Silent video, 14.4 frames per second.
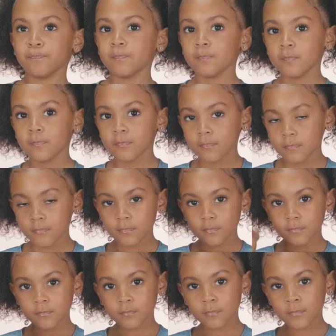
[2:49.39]

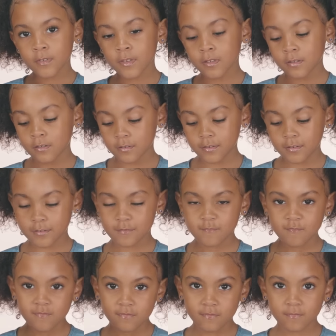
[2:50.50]

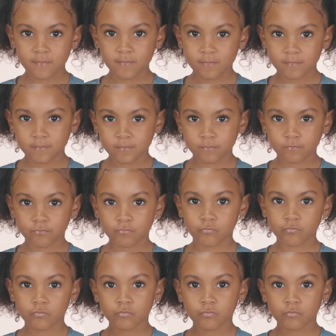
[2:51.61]
This person isn't speaking.